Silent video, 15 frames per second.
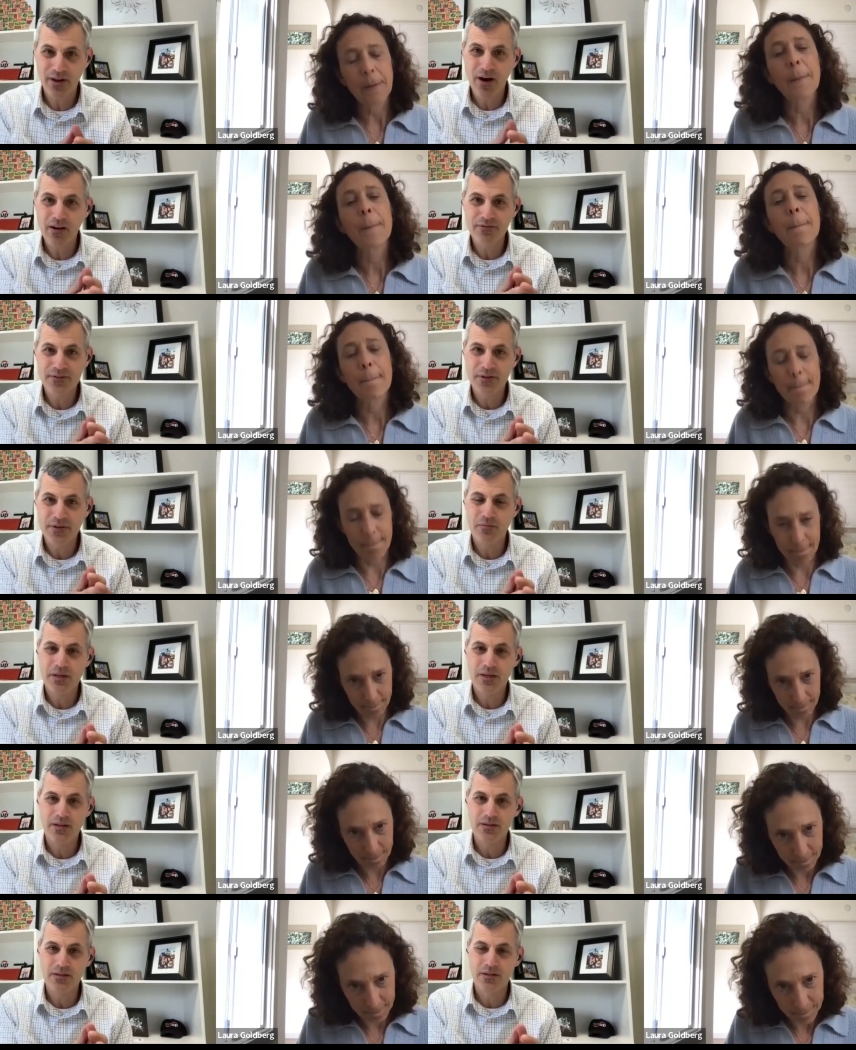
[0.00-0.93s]
Speaker 1: and that often
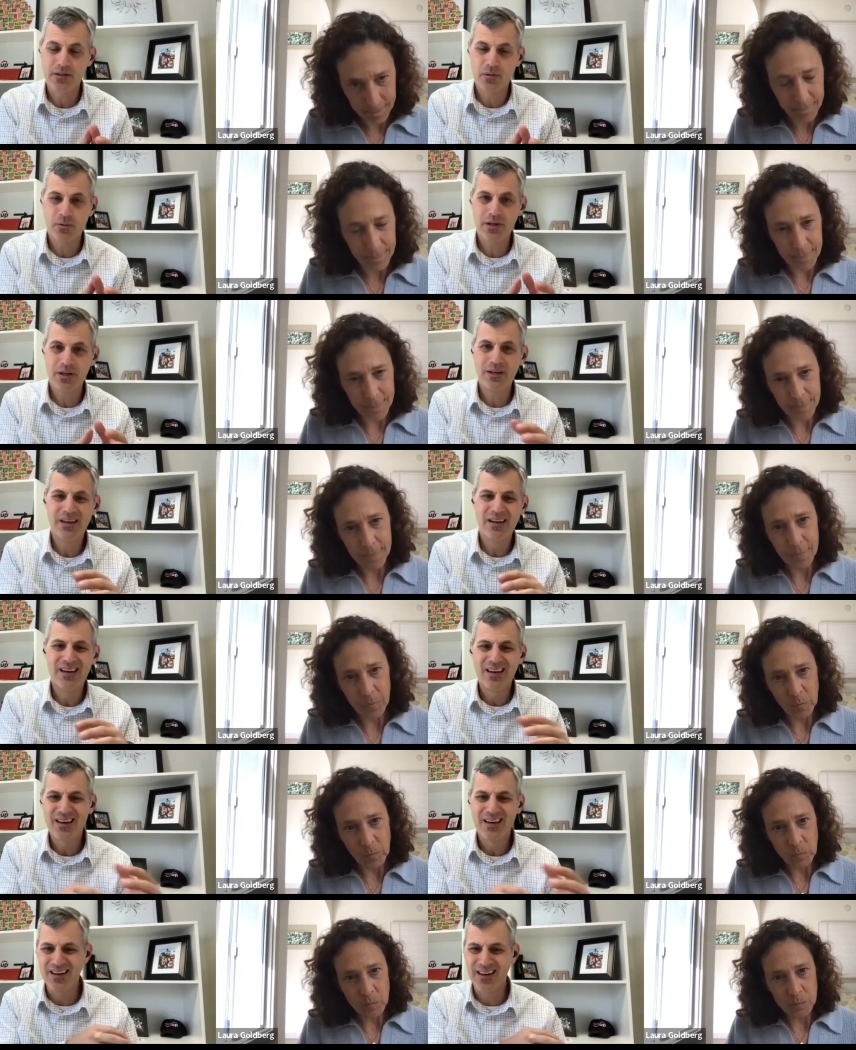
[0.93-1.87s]
means that we
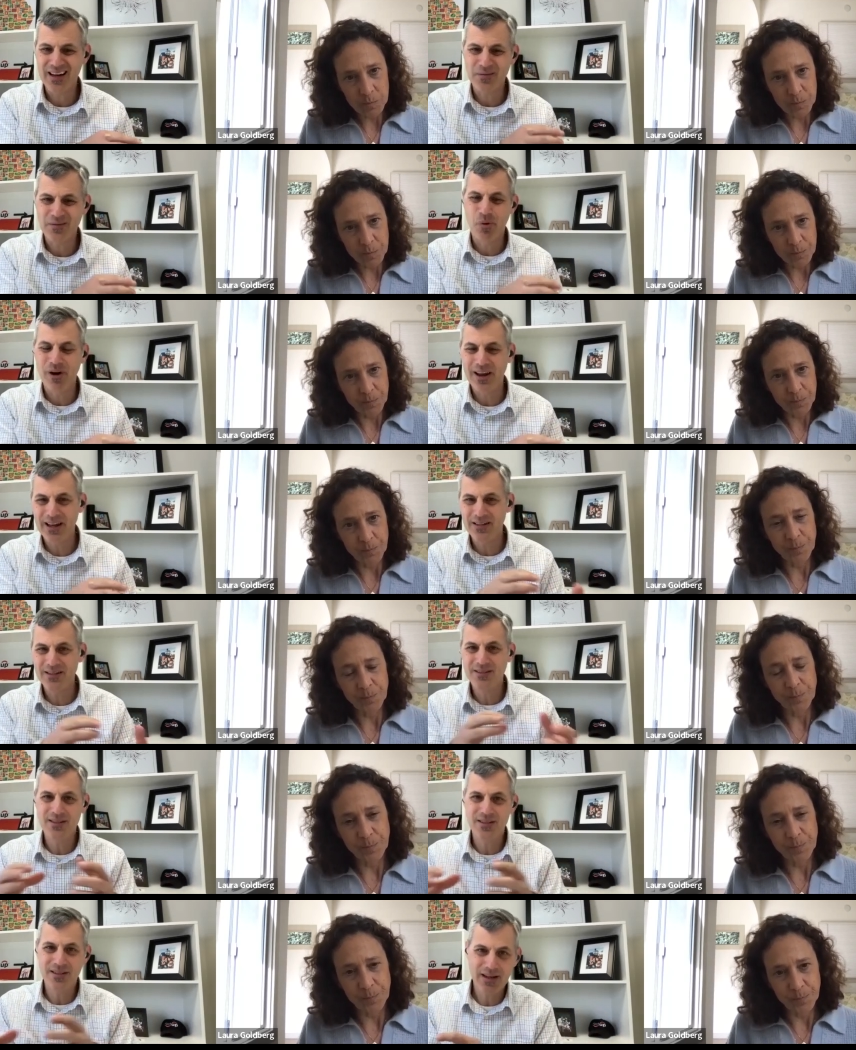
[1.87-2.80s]
connect
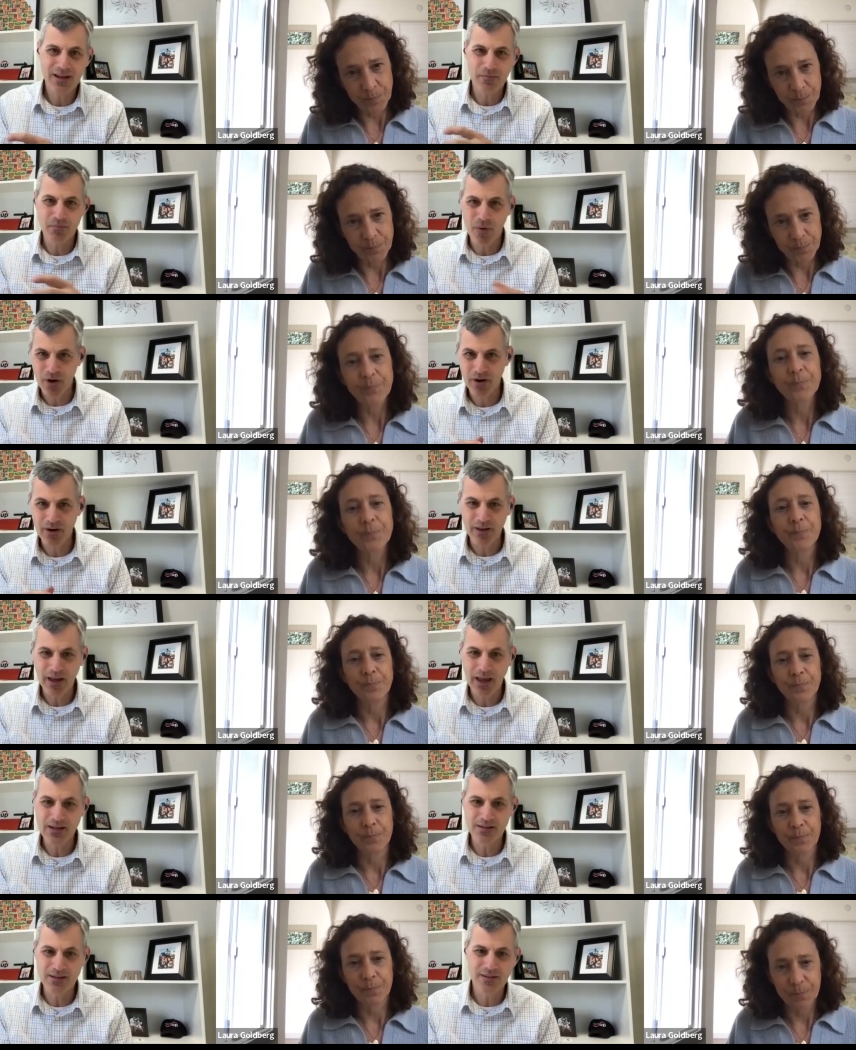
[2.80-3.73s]
brands and marketing
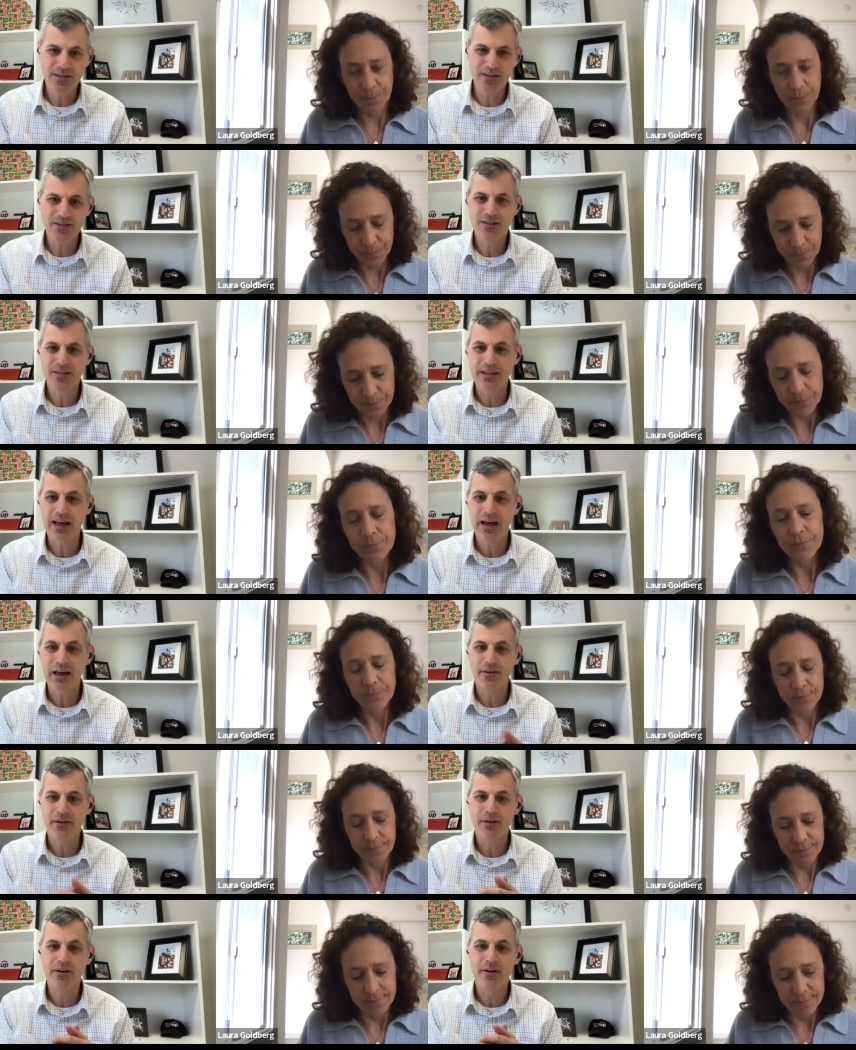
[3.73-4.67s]
agencies
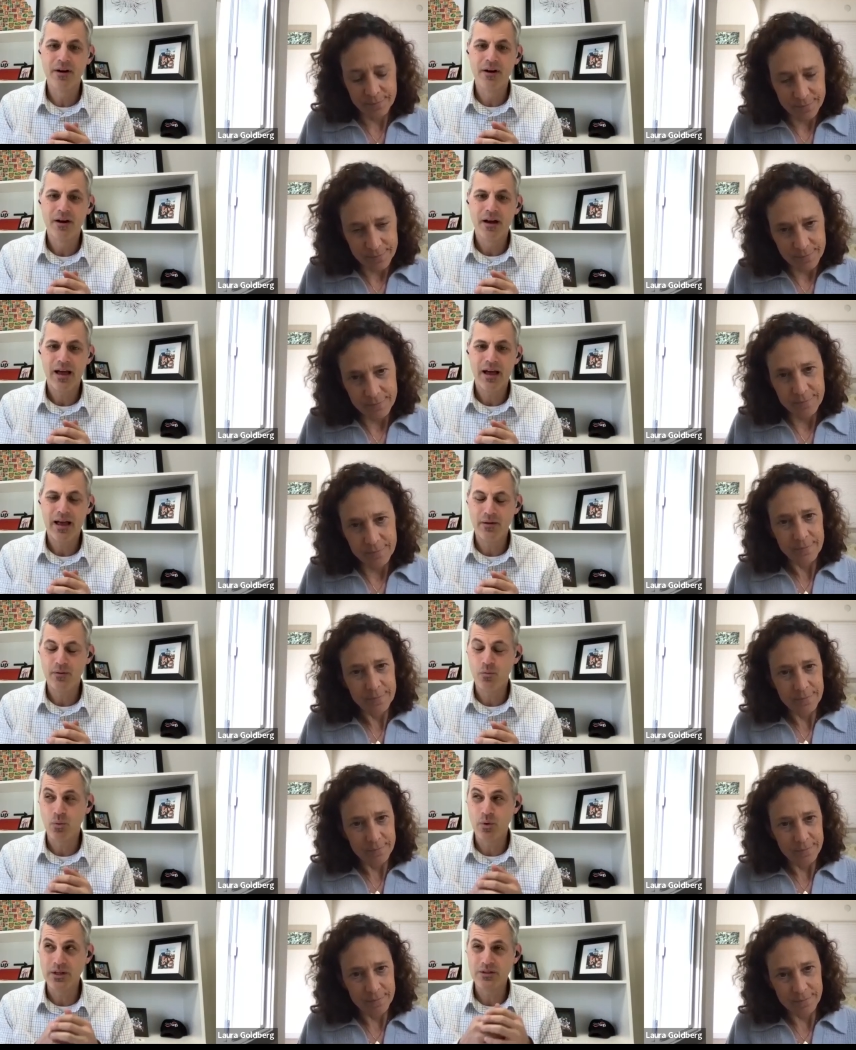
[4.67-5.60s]
together.
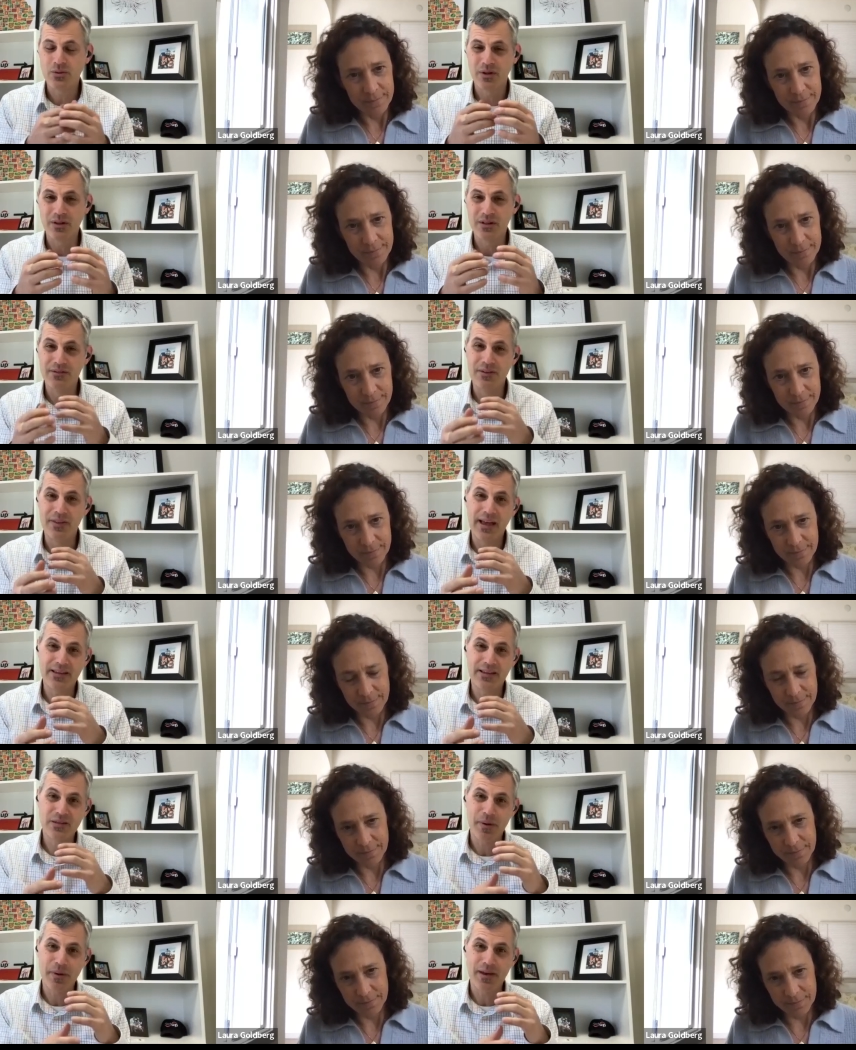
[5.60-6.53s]
And we sort of live in
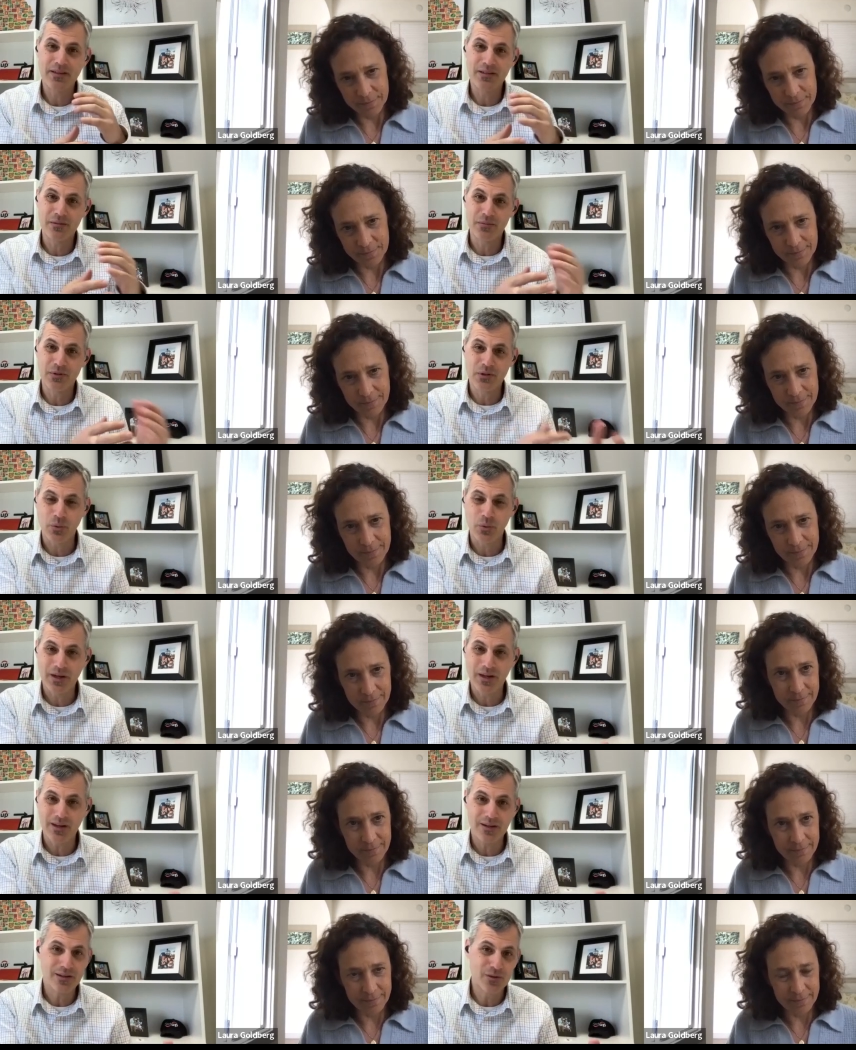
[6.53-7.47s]
that space in
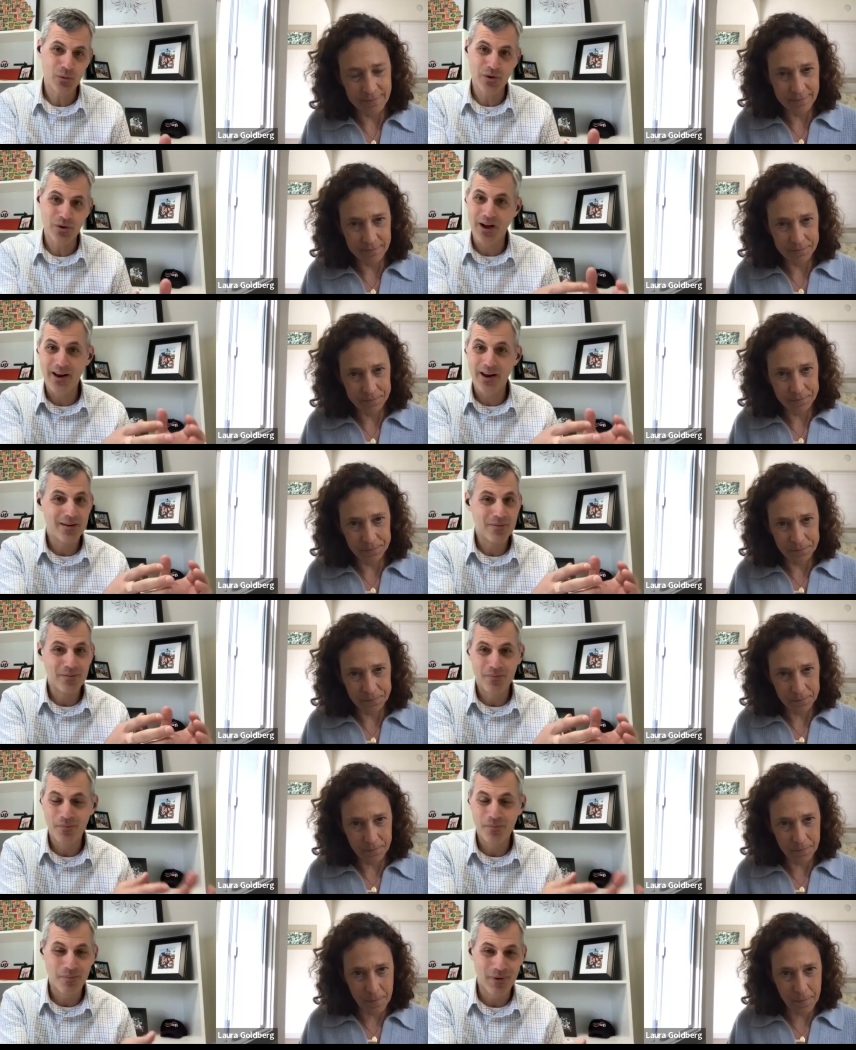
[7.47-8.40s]
between. So we're not a